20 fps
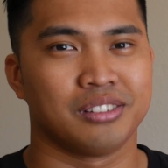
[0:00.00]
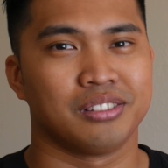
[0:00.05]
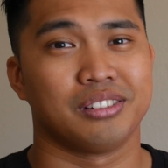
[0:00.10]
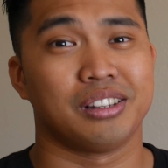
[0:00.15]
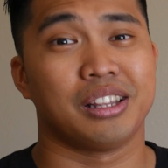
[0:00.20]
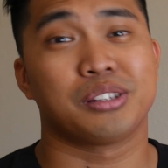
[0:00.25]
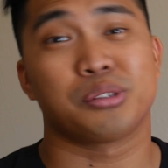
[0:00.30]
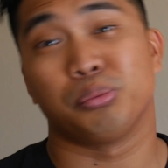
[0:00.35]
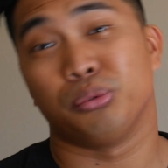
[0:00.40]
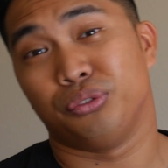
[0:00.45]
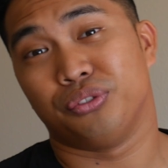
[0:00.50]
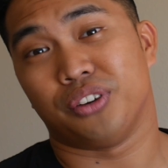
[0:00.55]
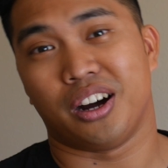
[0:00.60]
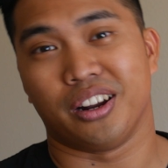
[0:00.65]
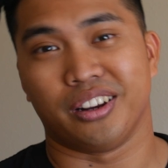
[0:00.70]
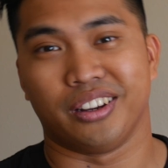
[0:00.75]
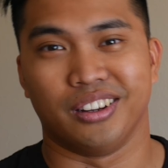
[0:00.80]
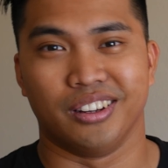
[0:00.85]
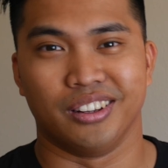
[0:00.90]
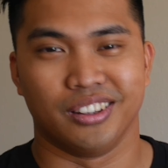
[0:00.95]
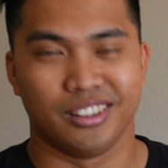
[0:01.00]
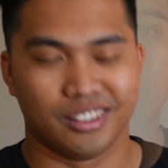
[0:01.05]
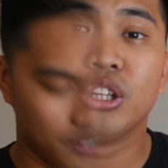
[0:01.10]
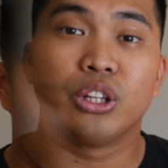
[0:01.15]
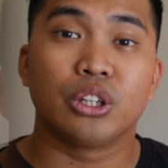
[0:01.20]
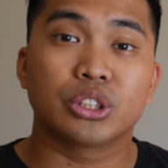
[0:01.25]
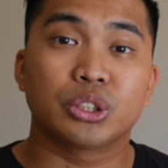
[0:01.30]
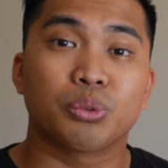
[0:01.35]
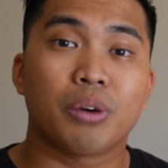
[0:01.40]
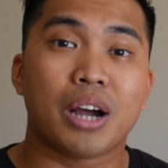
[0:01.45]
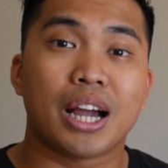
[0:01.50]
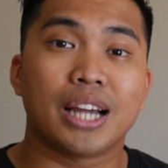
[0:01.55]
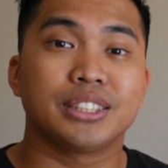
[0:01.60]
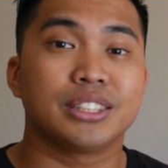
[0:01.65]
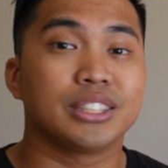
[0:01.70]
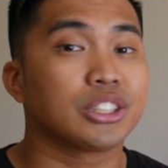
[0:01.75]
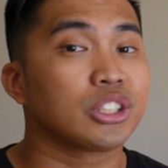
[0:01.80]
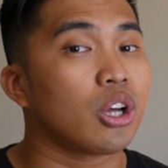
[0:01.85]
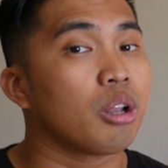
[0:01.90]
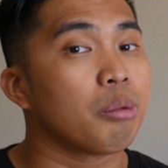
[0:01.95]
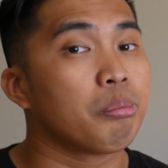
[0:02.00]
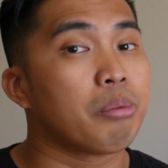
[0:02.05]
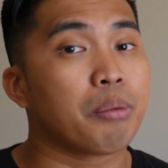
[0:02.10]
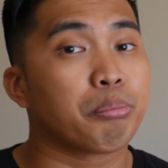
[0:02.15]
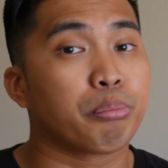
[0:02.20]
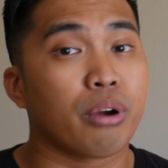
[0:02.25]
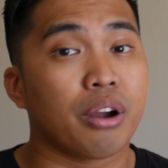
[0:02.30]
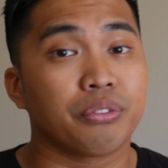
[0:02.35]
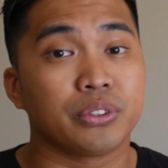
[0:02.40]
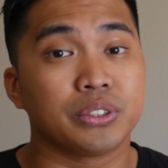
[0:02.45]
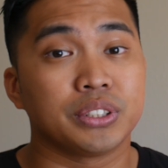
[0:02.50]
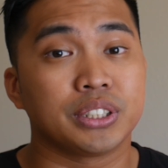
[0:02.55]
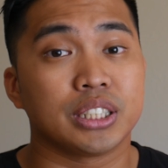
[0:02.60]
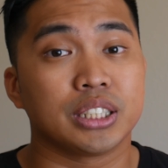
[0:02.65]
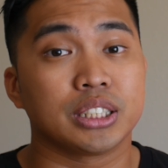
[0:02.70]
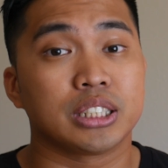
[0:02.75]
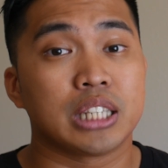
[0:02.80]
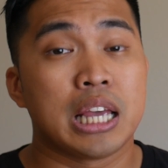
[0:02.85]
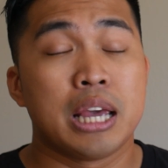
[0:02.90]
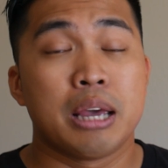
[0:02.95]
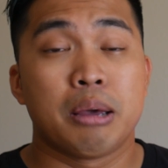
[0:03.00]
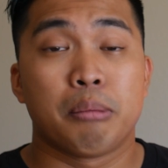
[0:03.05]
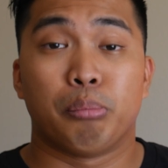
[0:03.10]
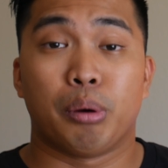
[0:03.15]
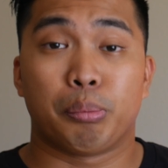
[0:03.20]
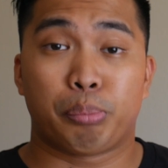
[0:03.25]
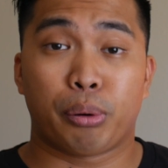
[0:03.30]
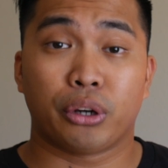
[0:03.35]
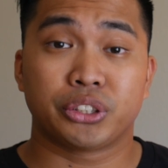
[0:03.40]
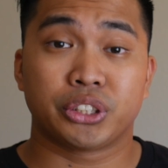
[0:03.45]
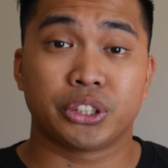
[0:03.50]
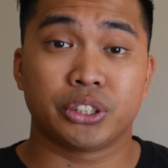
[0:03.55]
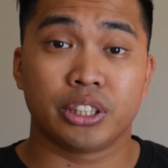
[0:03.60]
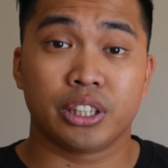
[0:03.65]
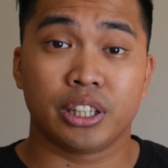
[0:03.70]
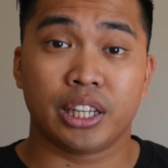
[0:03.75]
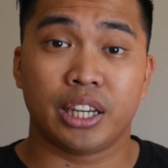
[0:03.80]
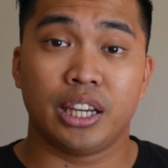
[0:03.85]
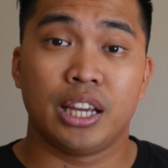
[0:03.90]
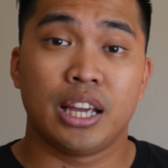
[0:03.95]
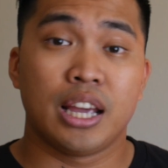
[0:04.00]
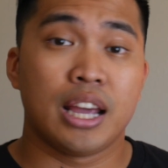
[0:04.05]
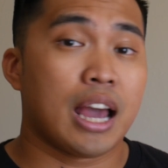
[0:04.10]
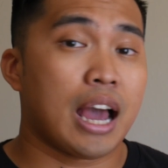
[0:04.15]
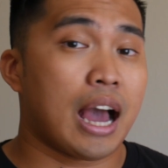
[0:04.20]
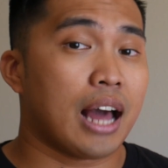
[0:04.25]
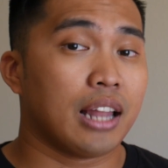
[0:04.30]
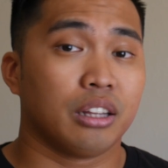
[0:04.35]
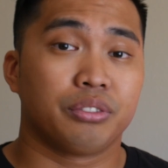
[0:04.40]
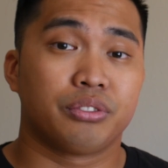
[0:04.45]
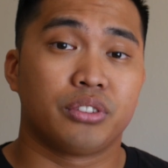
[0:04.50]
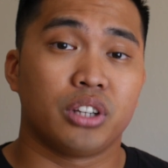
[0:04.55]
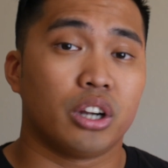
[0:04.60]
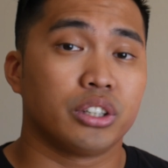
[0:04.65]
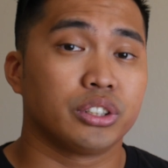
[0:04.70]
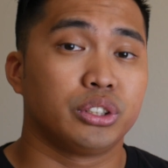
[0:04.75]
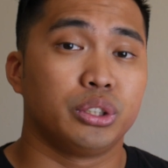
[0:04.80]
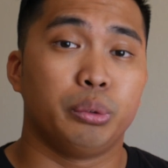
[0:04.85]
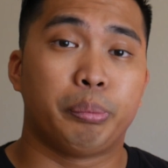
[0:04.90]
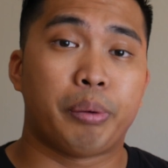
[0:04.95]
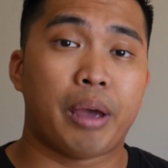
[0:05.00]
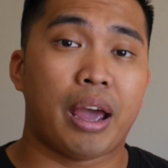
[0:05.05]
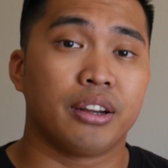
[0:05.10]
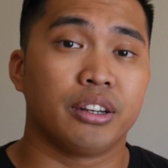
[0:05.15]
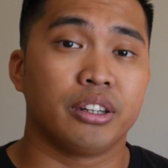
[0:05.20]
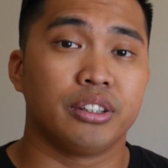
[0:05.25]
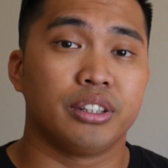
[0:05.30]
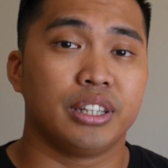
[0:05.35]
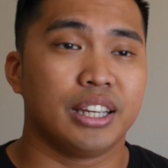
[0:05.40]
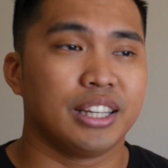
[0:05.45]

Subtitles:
Let's move on. Looks wise, it's all about preferences, but personally, I love the R2 pattern.